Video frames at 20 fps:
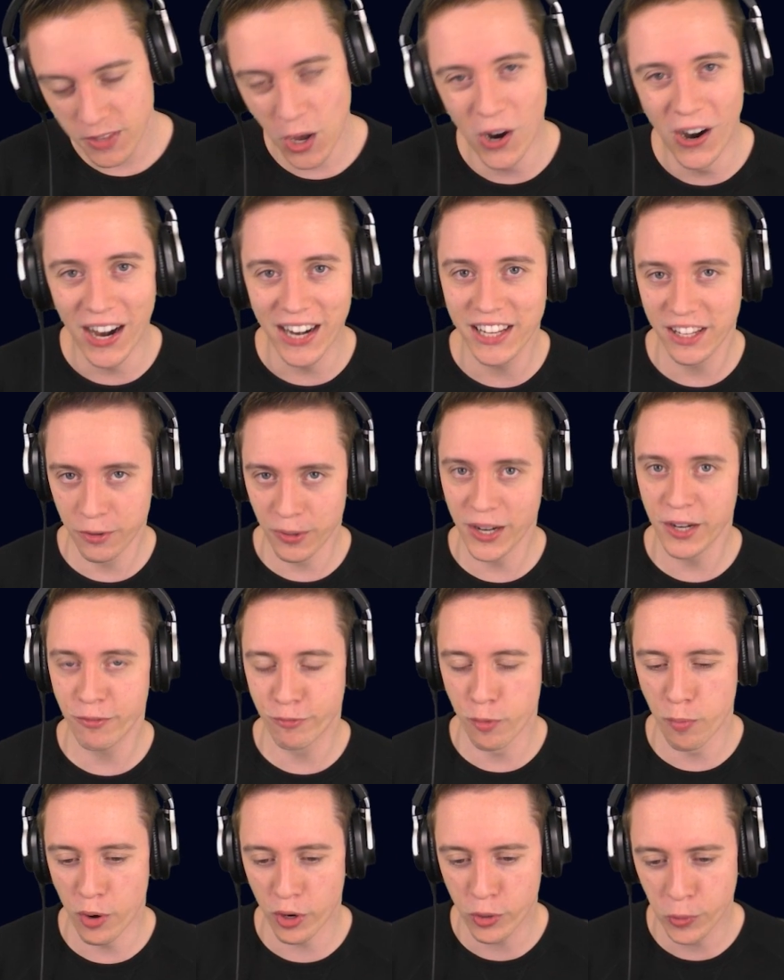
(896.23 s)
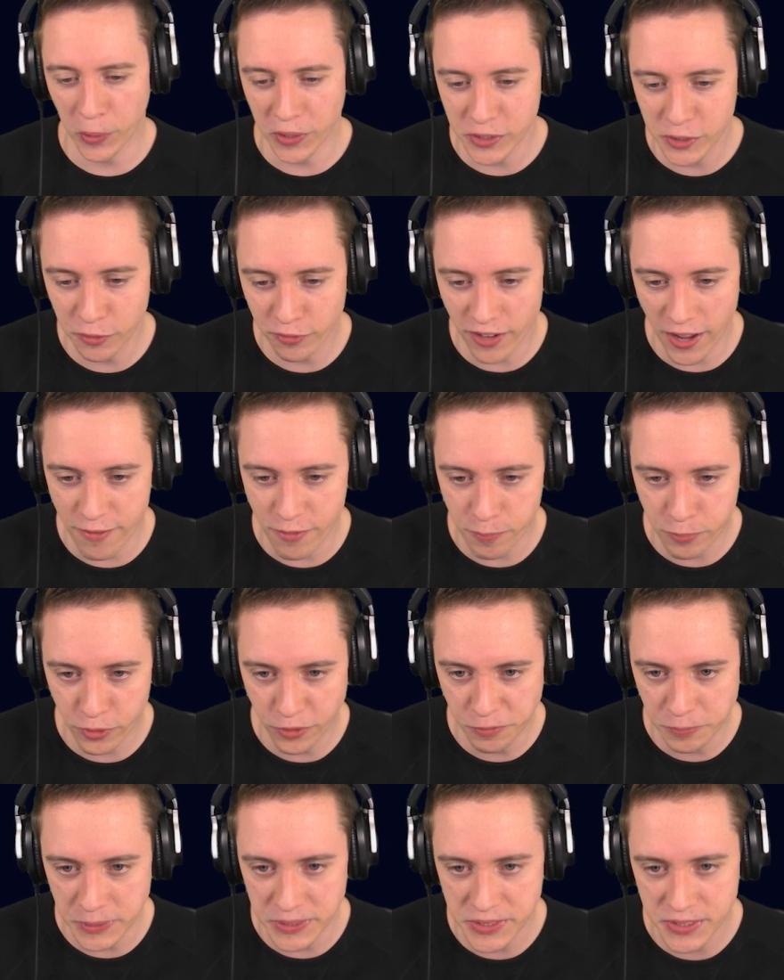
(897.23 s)
All right, you ready for more quality of life
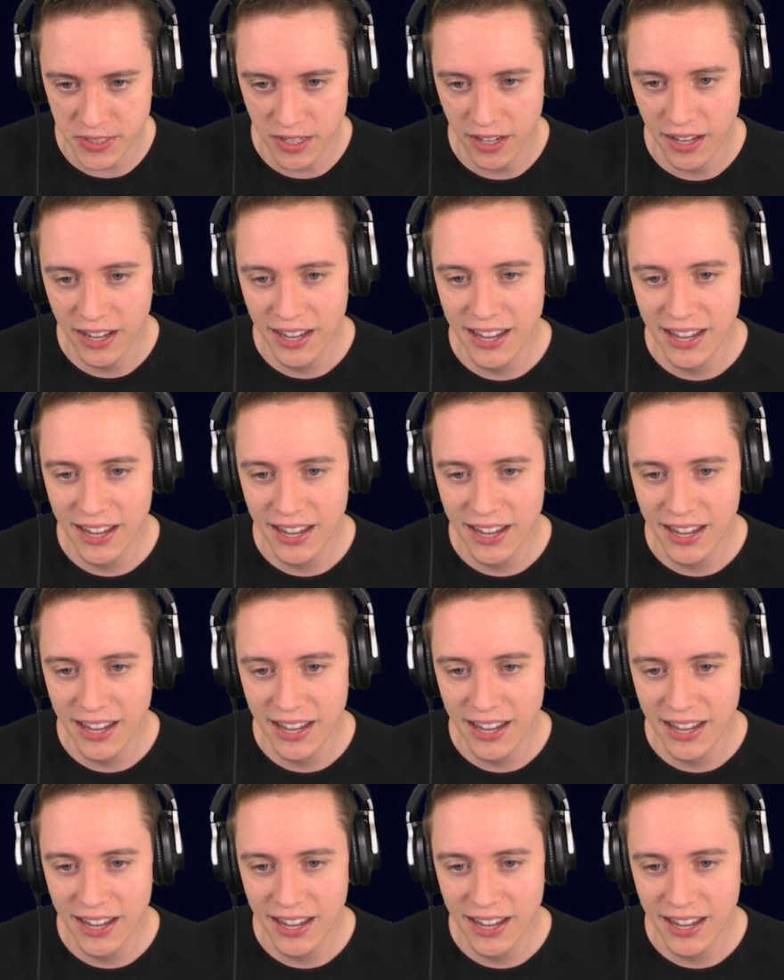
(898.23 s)
improvements?